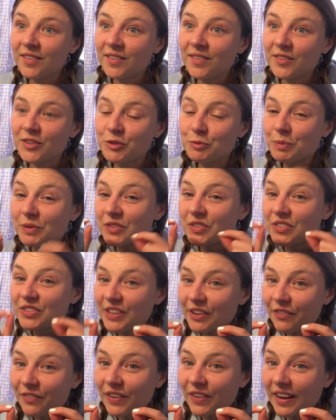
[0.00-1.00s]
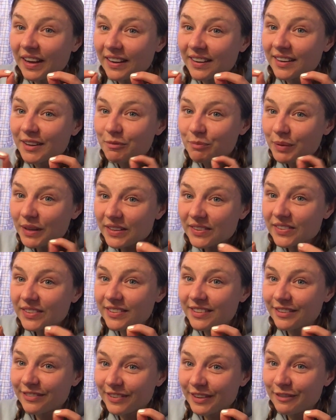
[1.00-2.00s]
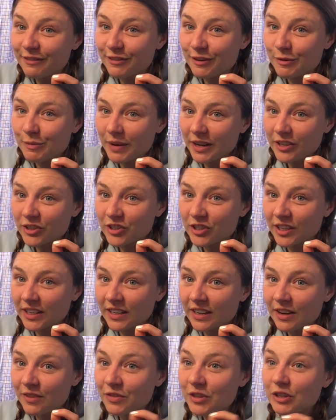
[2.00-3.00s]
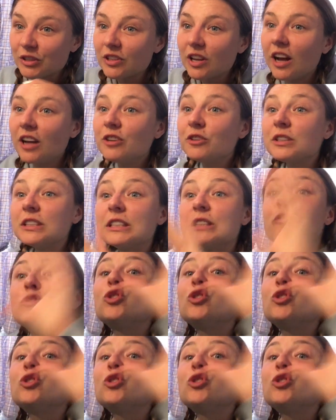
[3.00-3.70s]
specific pieces of information if there's hundreds of